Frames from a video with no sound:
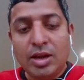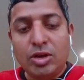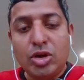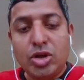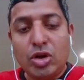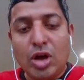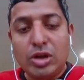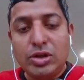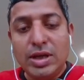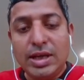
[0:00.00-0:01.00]
This should
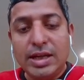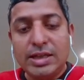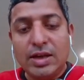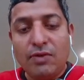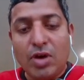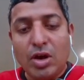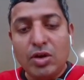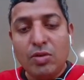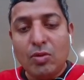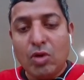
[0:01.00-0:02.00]
also increase the
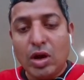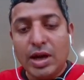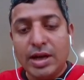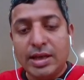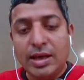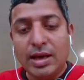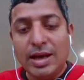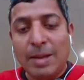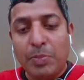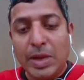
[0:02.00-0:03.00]
volume, quality,
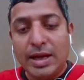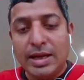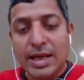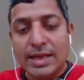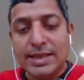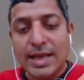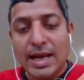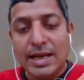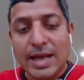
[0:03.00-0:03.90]
completeness, and